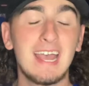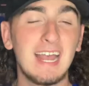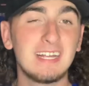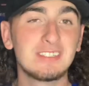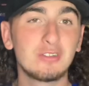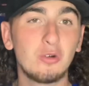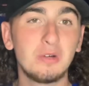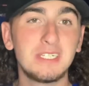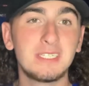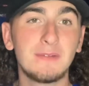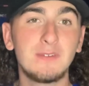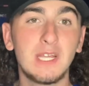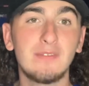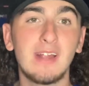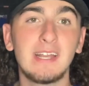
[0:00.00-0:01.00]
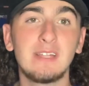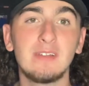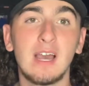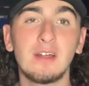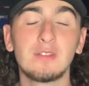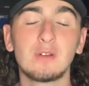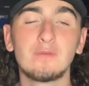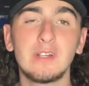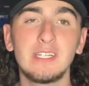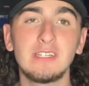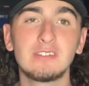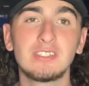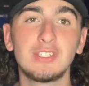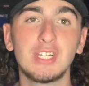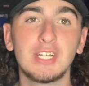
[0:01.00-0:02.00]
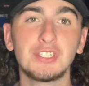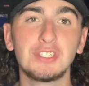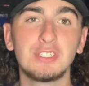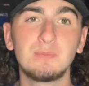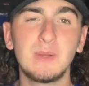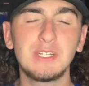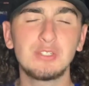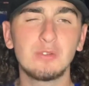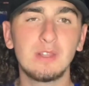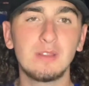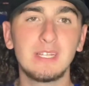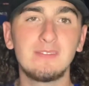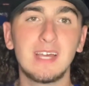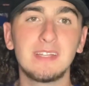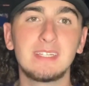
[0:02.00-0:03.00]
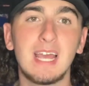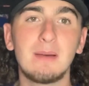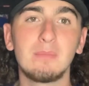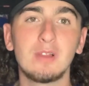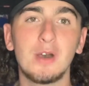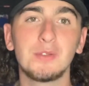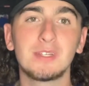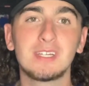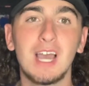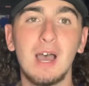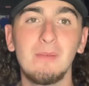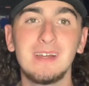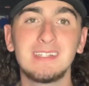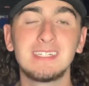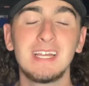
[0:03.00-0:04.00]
As always, if you have any other video suggestions, make sure to leave that down below in the comments.